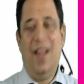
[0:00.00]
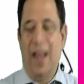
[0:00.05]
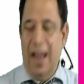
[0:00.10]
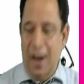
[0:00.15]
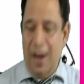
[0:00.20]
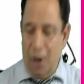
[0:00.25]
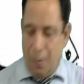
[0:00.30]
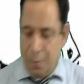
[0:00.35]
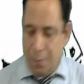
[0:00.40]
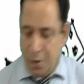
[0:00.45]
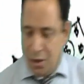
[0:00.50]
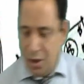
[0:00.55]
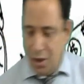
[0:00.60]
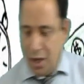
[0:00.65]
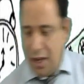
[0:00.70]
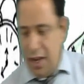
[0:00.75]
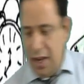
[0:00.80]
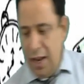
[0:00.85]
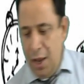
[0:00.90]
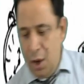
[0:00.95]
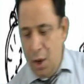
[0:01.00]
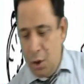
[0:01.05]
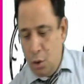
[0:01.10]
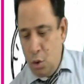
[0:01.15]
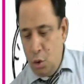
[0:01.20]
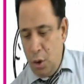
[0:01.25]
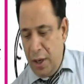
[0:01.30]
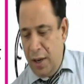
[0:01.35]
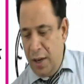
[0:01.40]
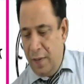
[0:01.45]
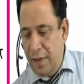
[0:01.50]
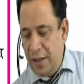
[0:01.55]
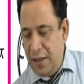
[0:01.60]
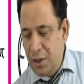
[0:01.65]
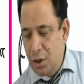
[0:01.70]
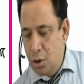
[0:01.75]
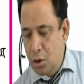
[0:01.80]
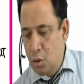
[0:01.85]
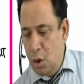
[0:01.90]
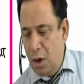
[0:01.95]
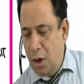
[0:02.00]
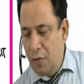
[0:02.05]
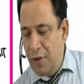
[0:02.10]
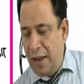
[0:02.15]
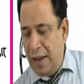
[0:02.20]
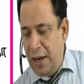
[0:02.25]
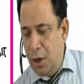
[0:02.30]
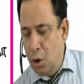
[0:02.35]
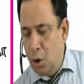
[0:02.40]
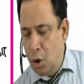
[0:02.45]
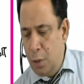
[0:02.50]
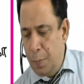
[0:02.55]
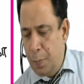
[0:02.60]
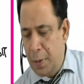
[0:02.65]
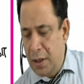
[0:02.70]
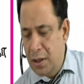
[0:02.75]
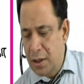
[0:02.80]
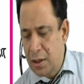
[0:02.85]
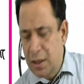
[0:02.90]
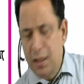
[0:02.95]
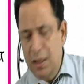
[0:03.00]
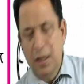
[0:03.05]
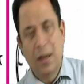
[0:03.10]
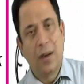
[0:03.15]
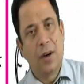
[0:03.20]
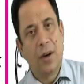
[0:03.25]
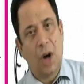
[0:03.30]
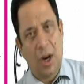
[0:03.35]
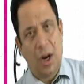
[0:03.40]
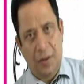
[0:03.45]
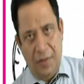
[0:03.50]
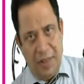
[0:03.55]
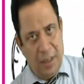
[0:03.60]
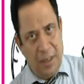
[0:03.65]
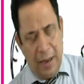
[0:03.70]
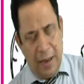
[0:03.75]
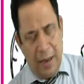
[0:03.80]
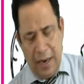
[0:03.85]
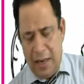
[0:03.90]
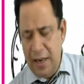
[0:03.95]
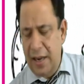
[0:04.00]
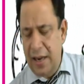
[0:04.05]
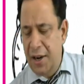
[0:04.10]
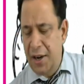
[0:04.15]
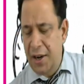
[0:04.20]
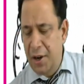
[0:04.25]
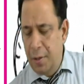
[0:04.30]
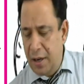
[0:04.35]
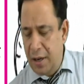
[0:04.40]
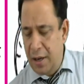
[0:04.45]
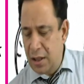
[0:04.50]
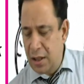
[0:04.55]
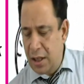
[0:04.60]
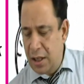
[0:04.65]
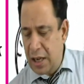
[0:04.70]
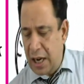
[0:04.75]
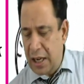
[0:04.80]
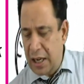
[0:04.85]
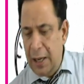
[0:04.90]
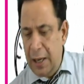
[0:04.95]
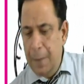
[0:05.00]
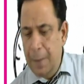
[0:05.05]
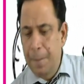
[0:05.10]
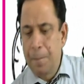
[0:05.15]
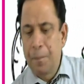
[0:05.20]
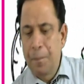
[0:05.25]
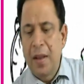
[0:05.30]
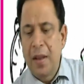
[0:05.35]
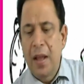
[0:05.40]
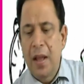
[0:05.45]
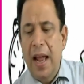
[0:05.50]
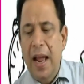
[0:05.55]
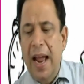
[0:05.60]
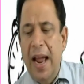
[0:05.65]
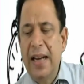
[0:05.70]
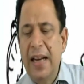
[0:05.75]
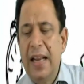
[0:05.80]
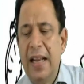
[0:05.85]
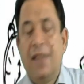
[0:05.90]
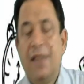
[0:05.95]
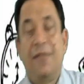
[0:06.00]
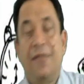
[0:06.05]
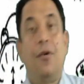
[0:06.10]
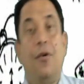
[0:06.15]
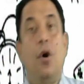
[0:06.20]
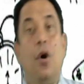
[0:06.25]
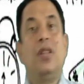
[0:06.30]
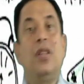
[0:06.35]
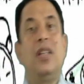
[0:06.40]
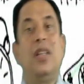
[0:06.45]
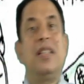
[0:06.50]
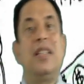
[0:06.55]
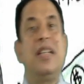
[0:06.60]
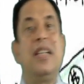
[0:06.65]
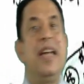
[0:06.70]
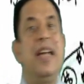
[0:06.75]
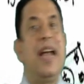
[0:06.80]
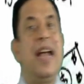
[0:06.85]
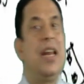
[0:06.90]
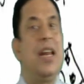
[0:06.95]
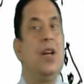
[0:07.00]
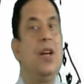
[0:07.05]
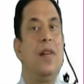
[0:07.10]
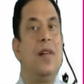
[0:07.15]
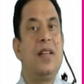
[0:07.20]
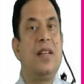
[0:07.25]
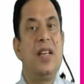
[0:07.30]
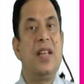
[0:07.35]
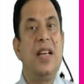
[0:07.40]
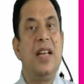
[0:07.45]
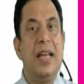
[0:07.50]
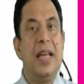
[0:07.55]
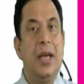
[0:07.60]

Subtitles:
And option 3 to invest to a well-known person, not Vijay Mallya, let it be Ratan Tata. And fourth is he can invest in an